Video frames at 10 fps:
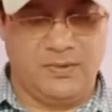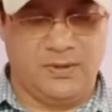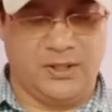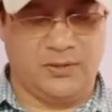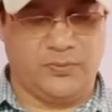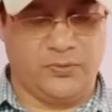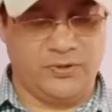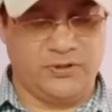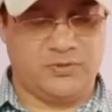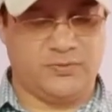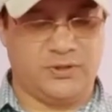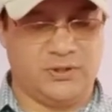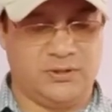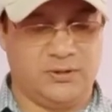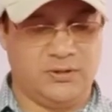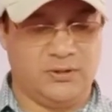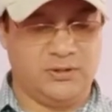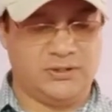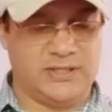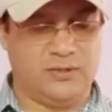and poised for the
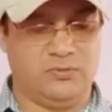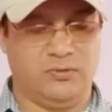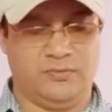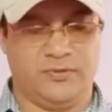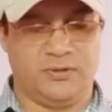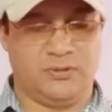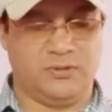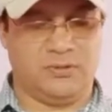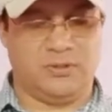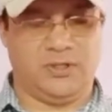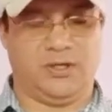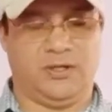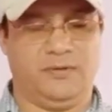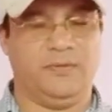sound of the gun.